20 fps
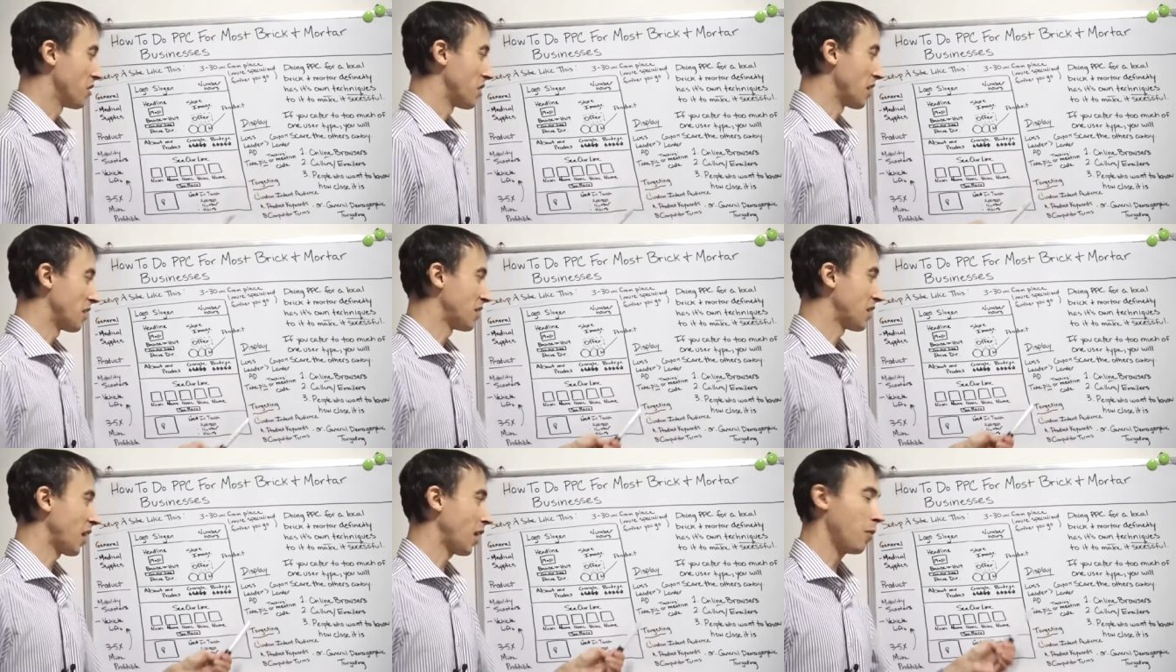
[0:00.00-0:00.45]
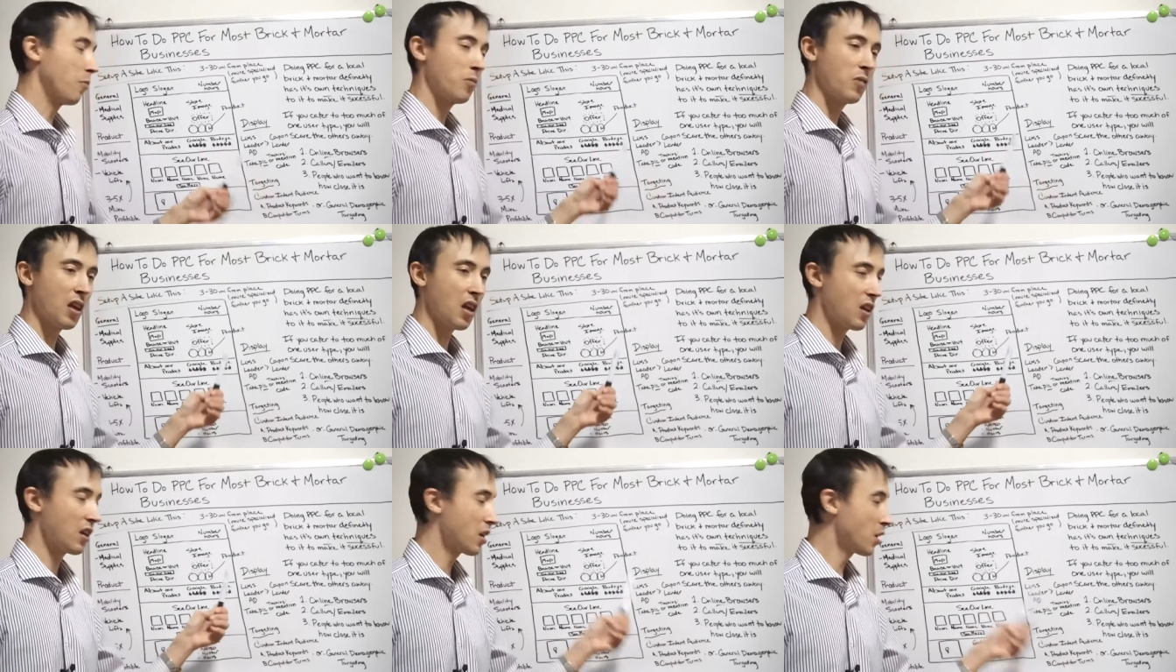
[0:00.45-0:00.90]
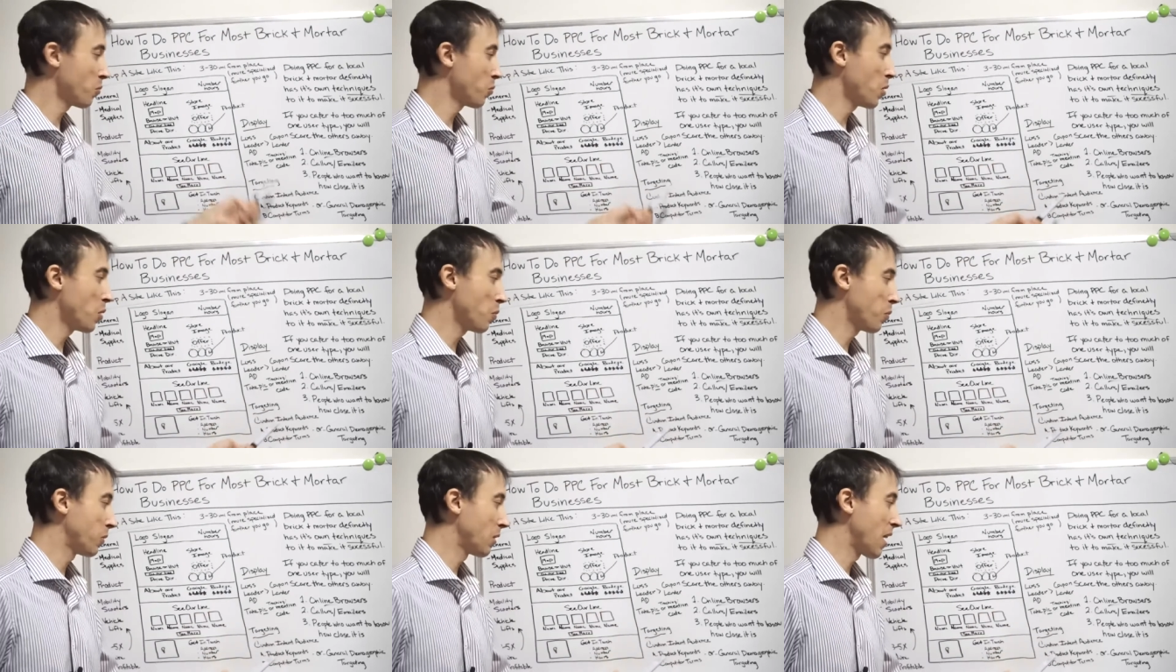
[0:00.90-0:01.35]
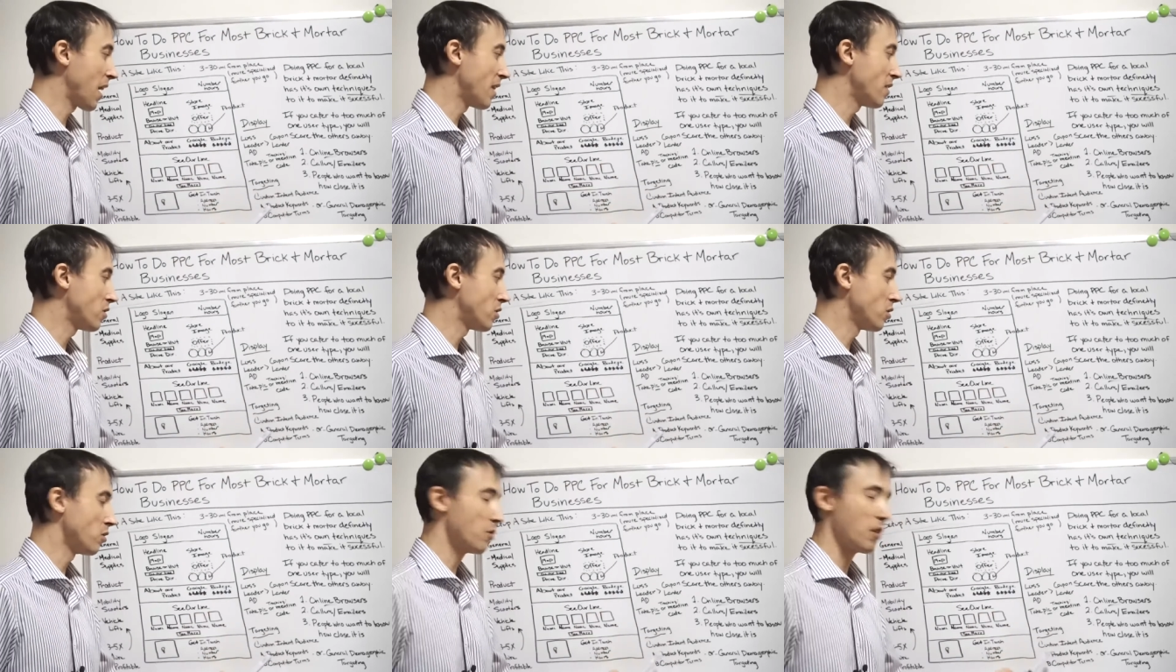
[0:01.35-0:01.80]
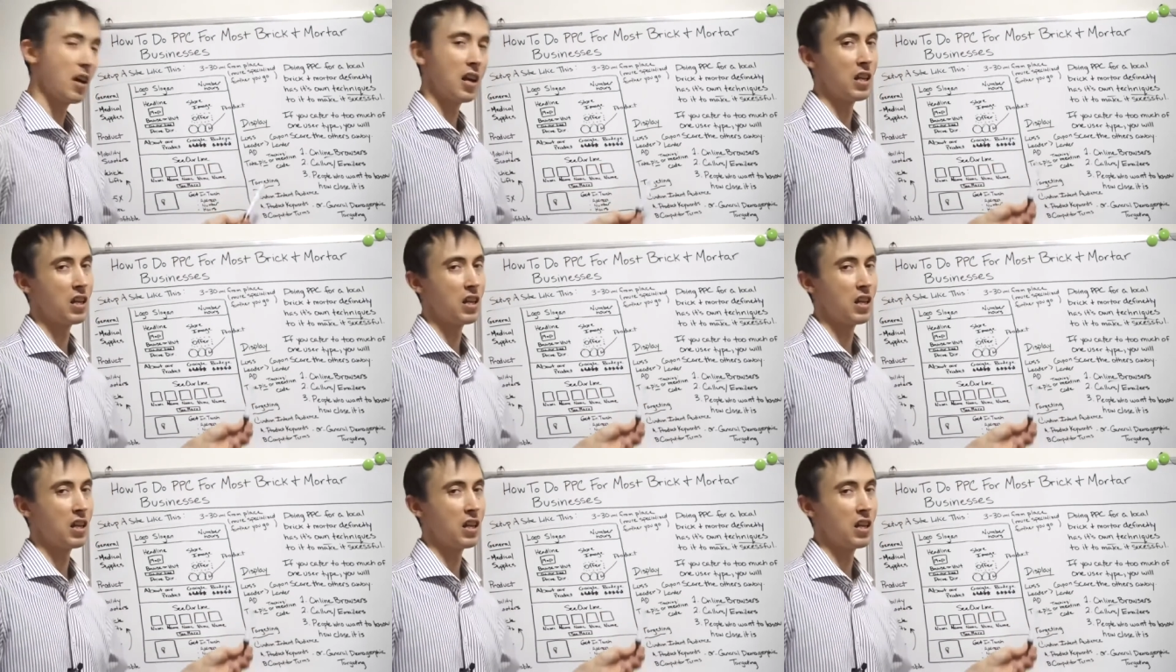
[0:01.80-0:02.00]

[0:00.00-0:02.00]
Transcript: The same thing can be applied to